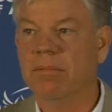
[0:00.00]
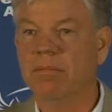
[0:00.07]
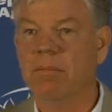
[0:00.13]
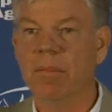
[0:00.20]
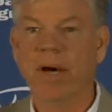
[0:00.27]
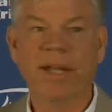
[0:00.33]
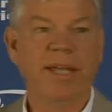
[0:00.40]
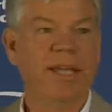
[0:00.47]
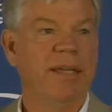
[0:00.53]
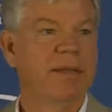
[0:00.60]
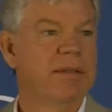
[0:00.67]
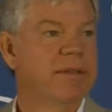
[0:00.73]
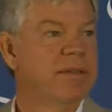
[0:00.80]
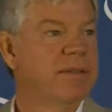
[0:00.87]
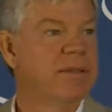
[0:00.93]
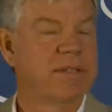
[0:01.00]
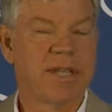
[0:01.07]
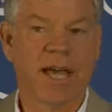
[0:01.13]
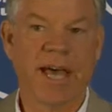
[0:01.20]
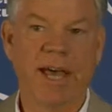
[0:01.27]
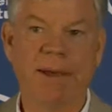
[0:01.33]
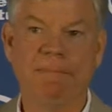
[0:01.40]
money,
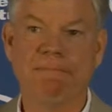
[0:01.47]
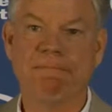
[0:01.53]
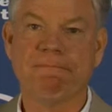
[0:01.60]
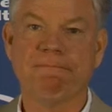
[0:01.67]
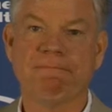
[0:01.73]
time,